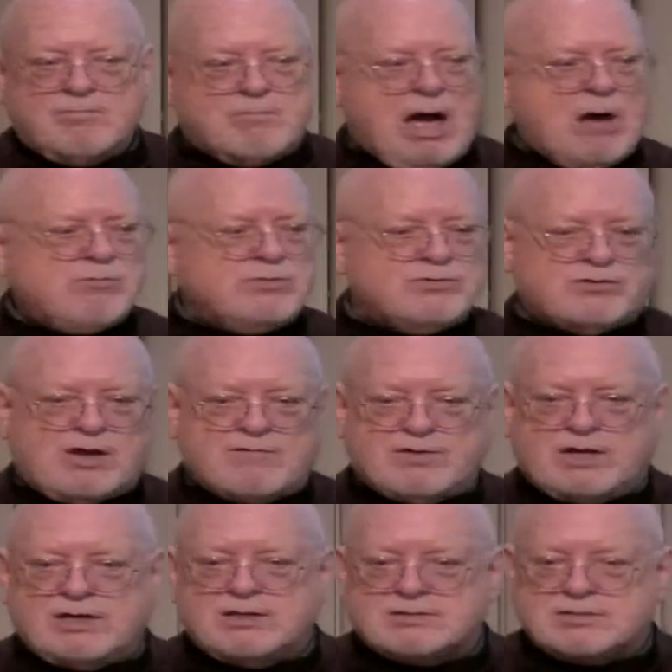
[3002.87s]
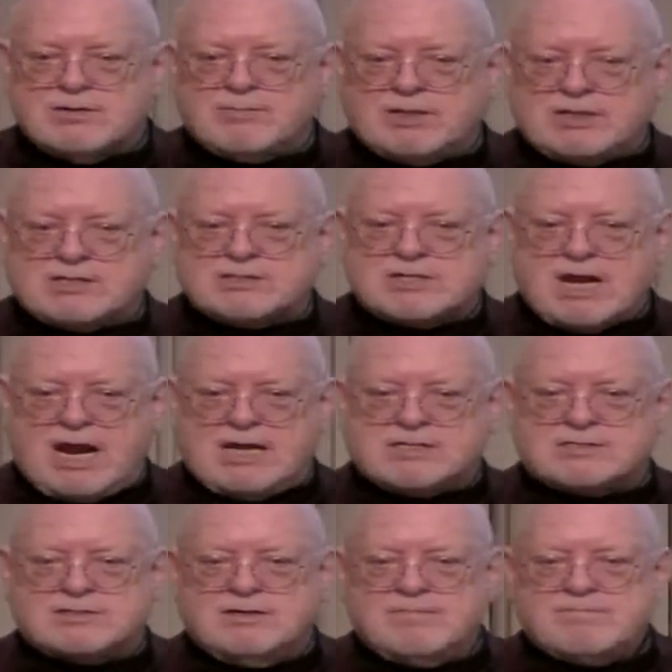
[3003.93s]
mountains of it in some of these
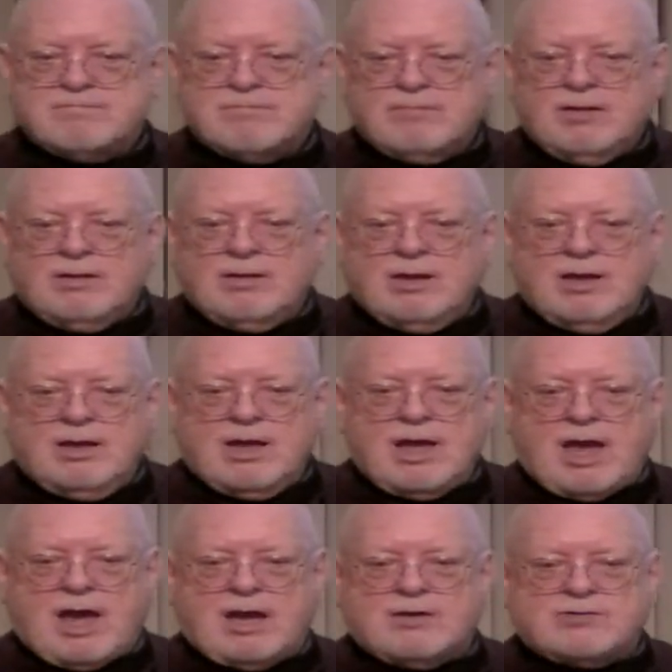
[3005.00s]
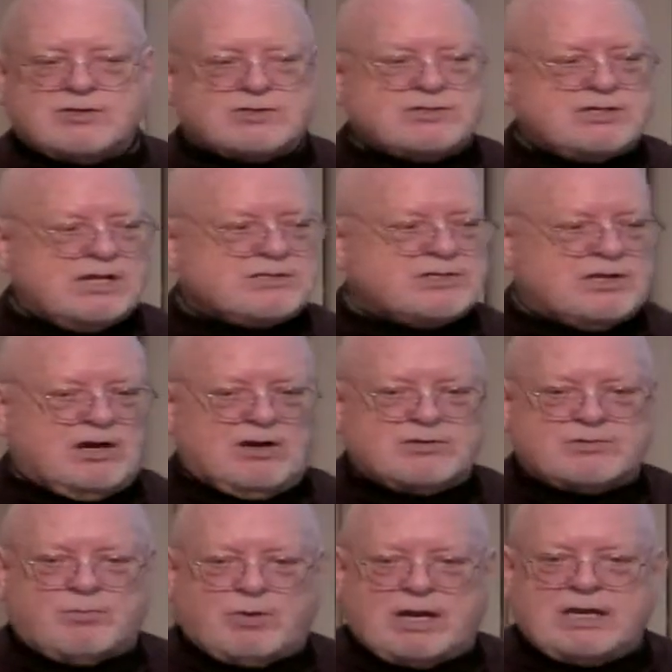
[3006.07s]
states. And just sits there,
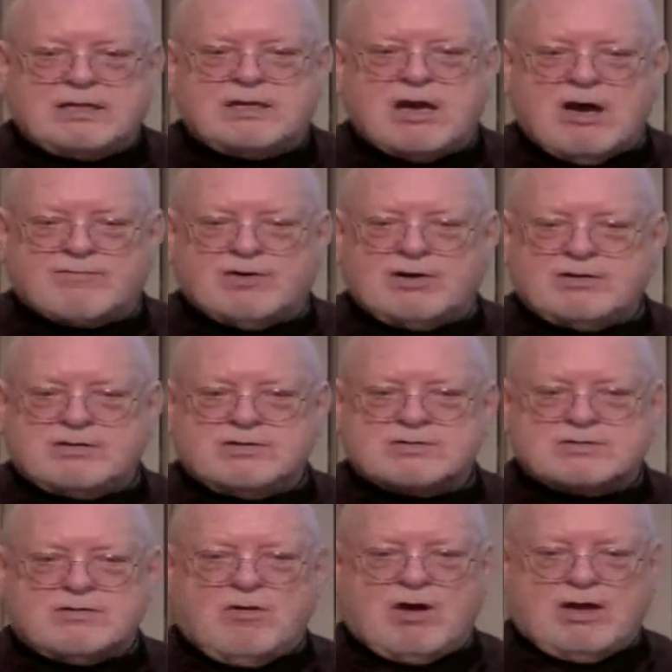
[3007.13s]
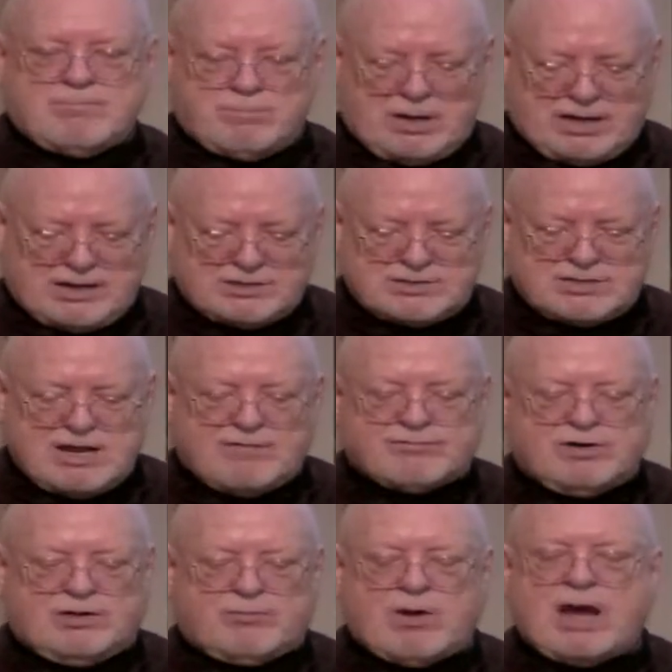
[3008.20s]
it's weed covered and so on, but it's
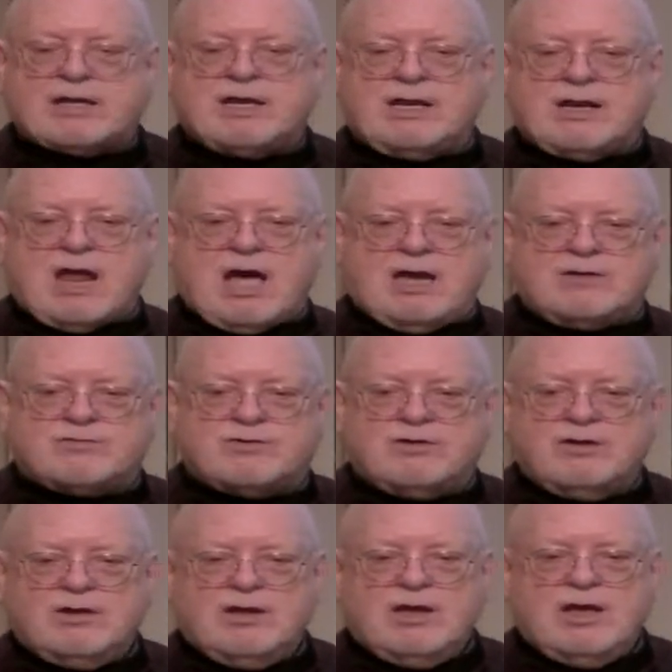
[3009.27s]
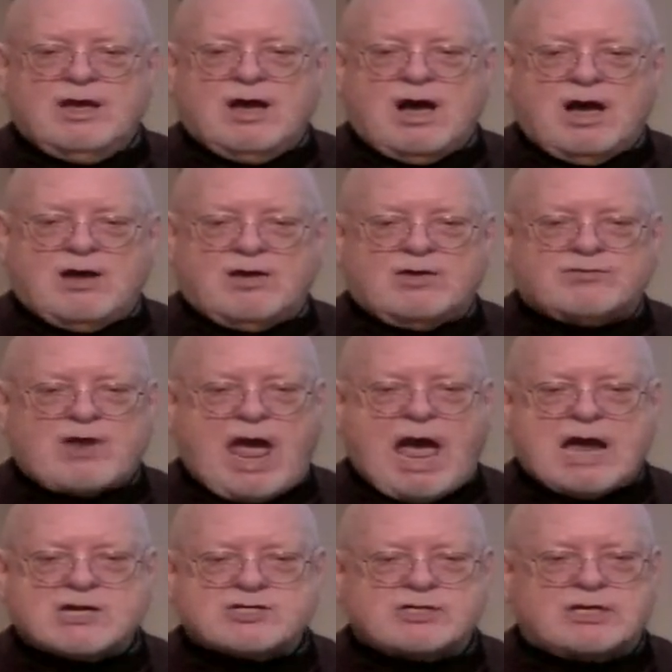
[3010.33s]
definitely recognized as
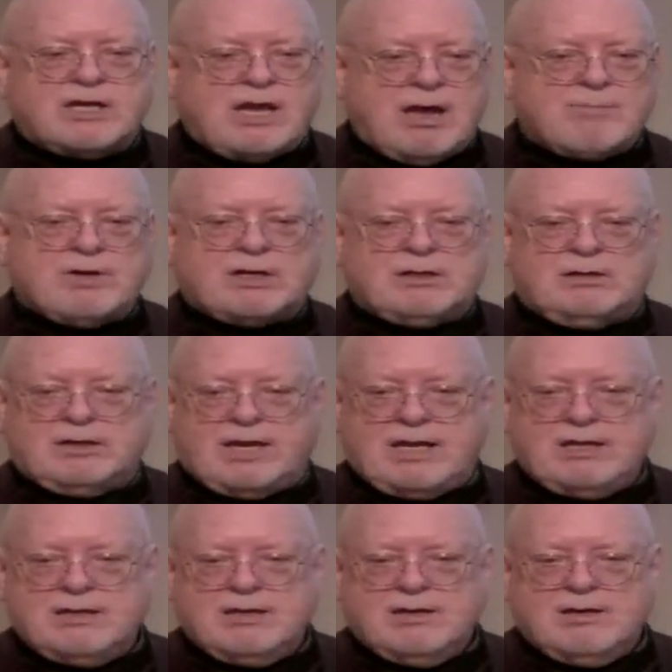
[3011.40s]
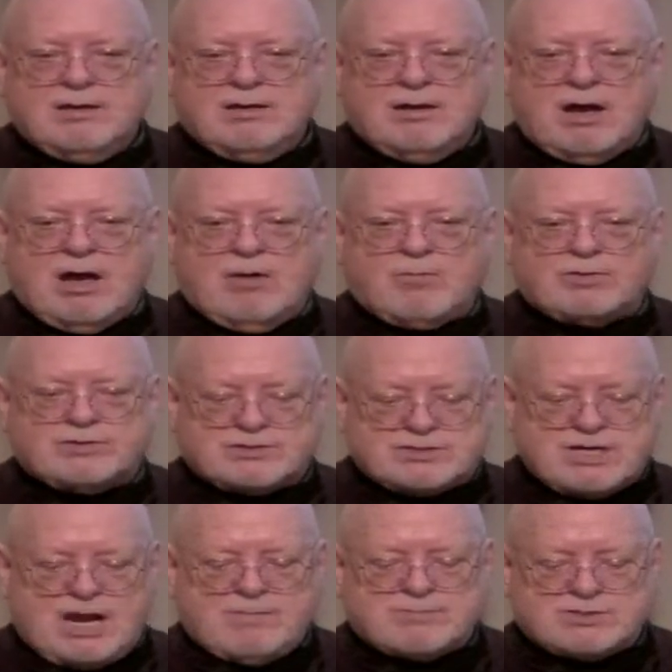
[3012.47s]
ash and chemically with the
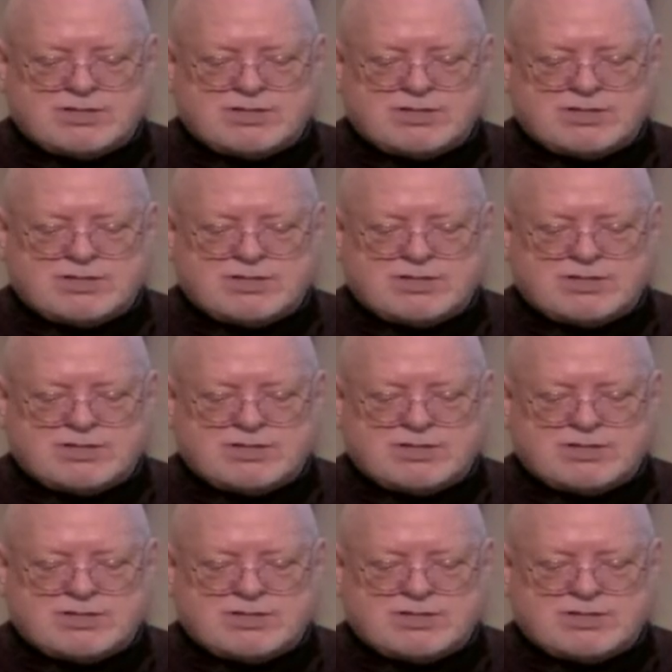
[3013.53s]
same